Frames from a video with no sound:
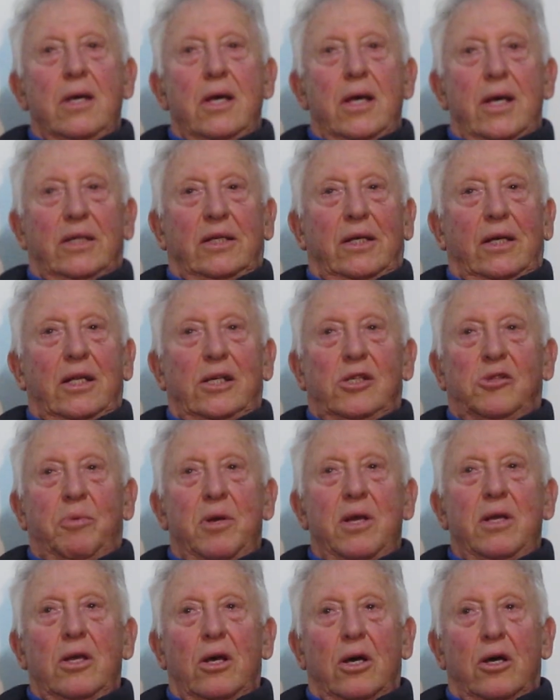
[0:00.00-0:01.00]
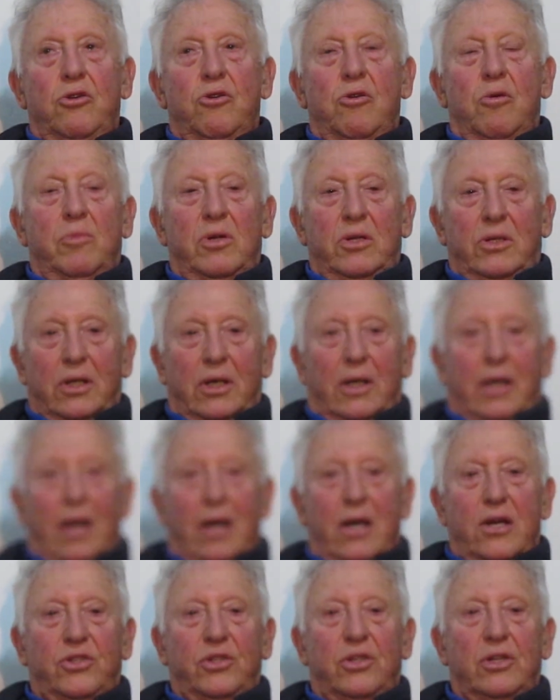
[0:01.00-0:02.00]
He said he's been here on numerous
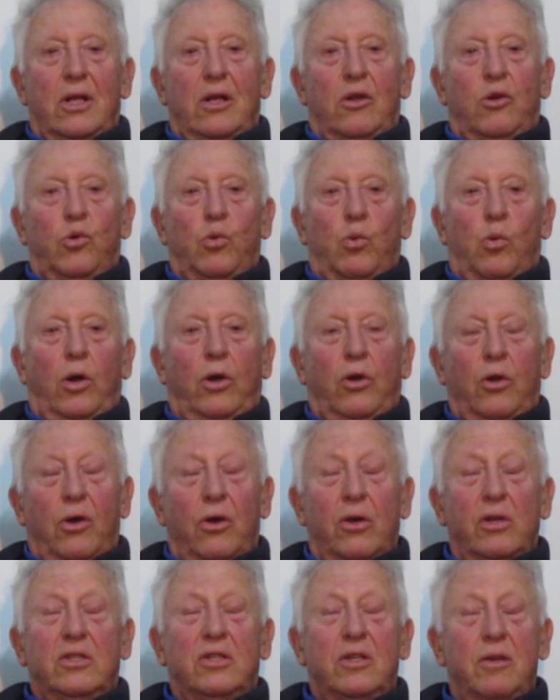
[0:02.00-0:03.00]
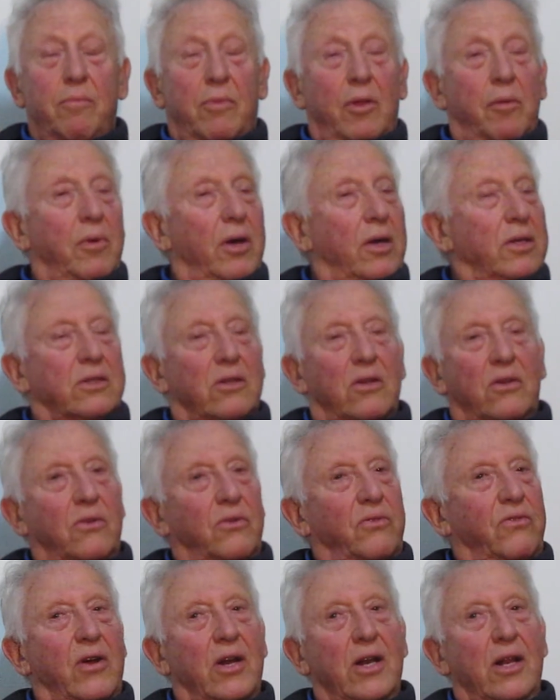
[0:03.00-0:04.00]
occasions, and what hurts him the most, it's
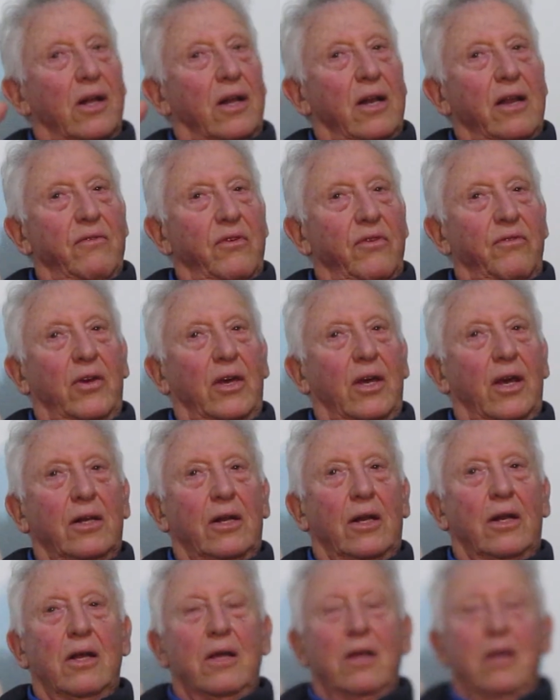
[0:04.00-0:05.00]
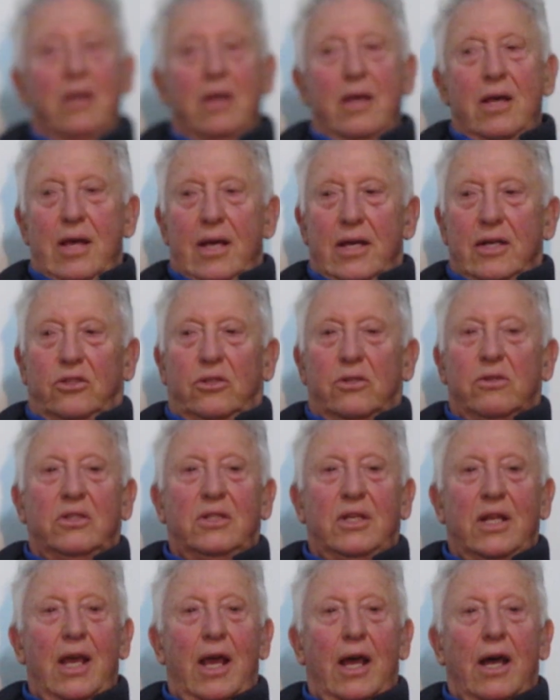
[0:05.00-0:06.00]
funny, I'll never forget it, is to
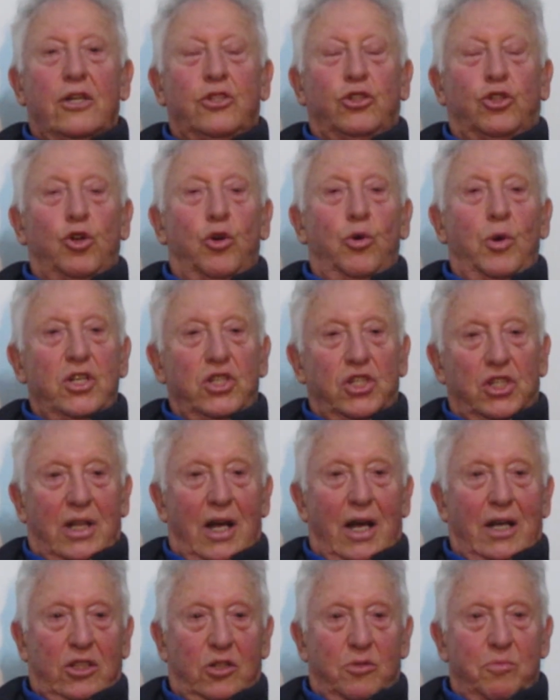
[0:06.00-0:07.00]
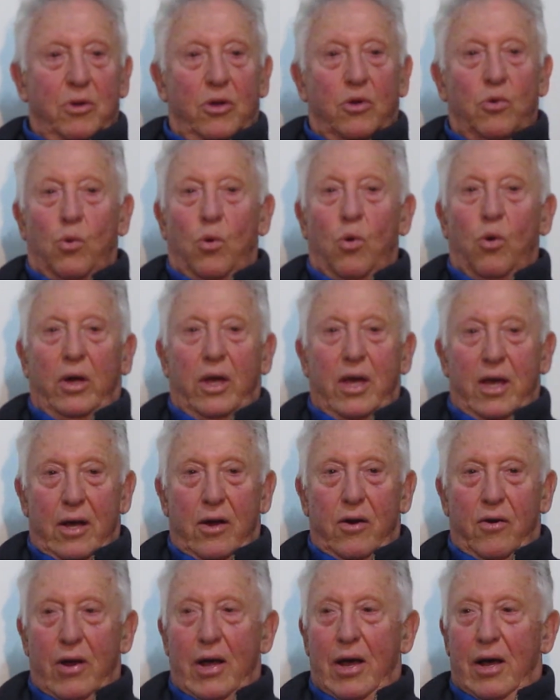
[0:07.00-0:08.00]
see a Jewish dustman walking
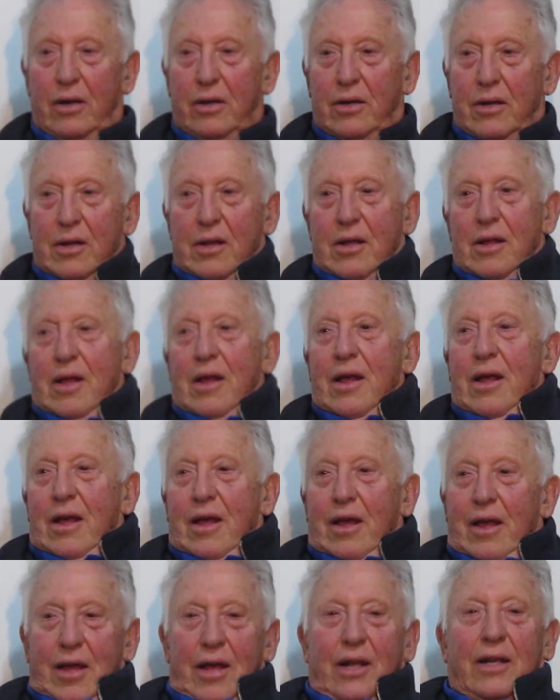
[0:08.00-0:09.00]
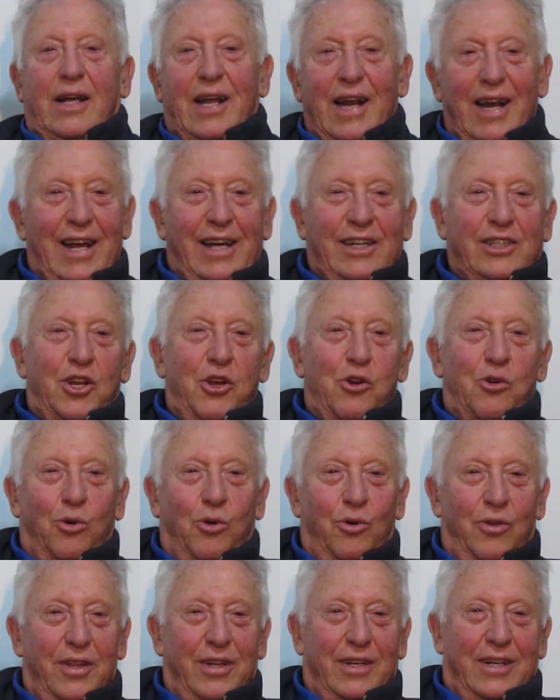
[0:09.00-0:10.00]
around and collecting
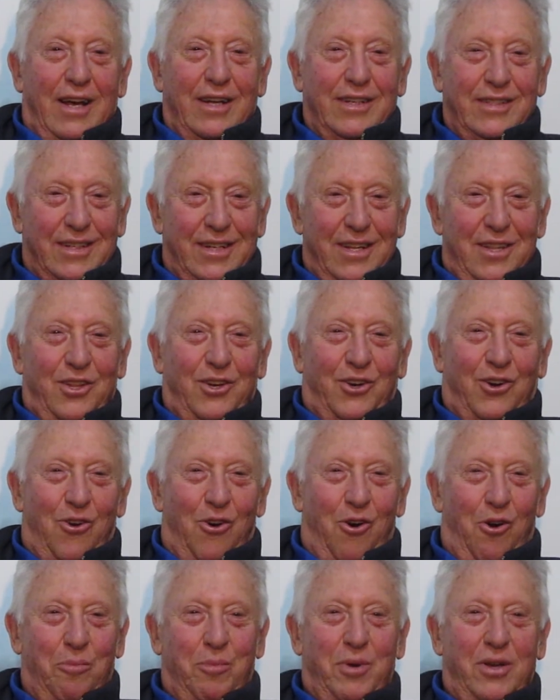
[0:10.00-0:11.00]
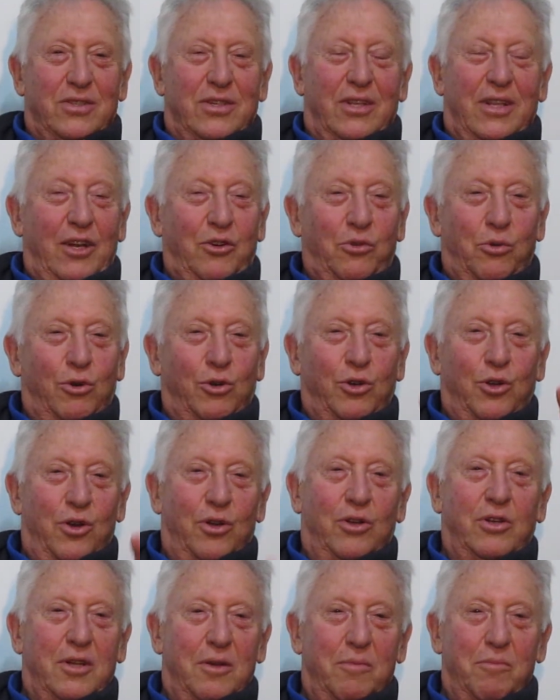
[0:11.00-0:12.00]
all the dust and the garbage. That's what
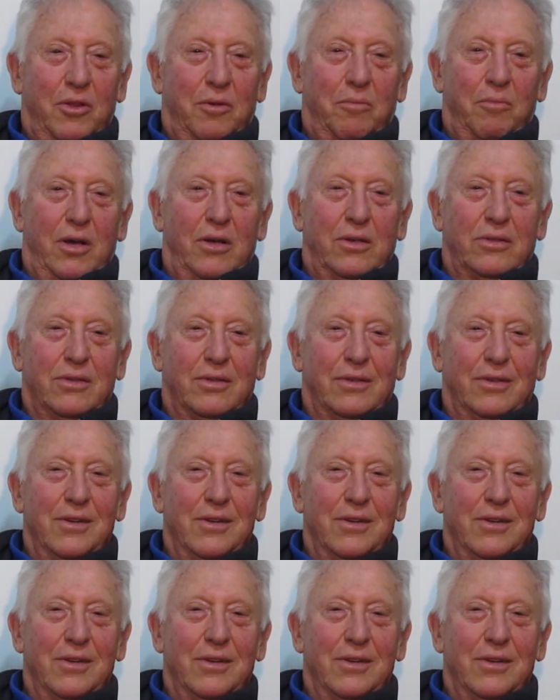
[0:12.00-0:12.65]
hurt him the most.